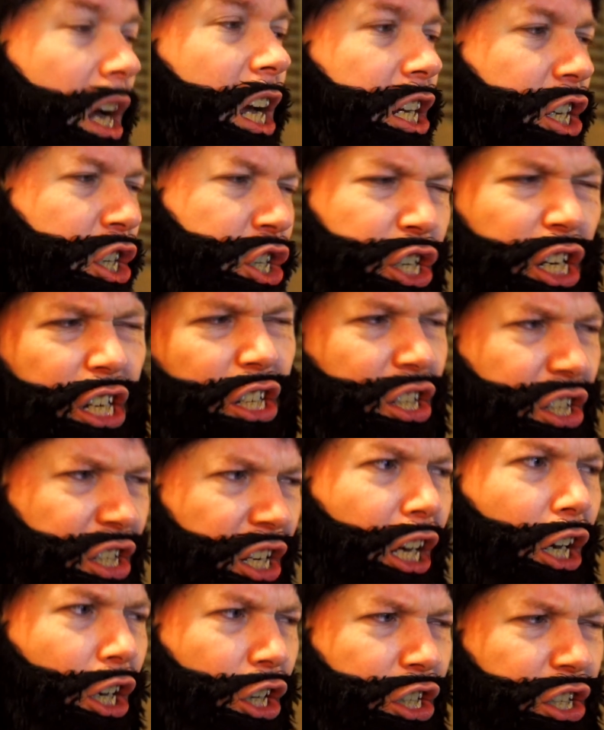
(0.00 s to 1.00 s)
Like she's
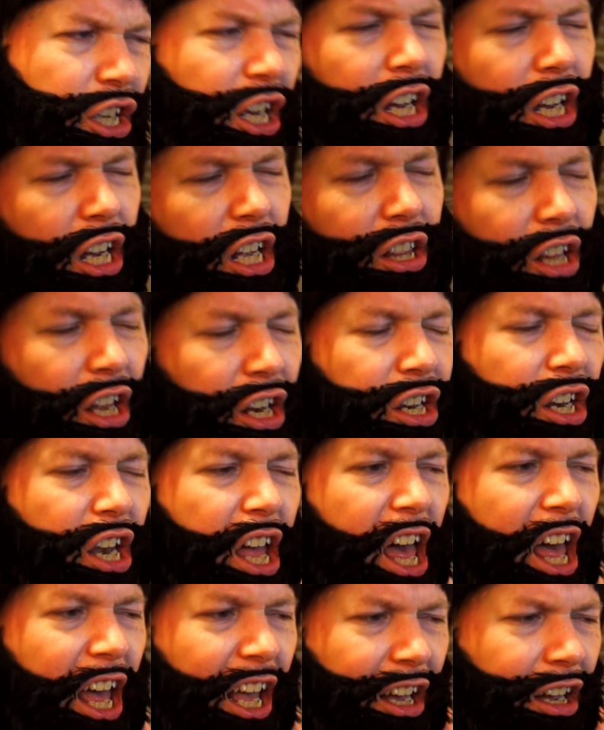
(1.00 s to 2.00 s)
sick, sick in the
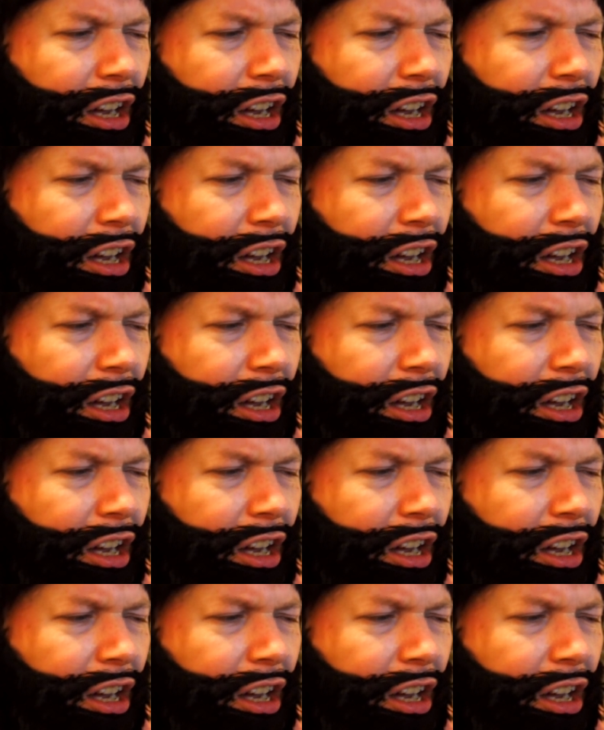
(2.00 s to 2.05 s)
neck.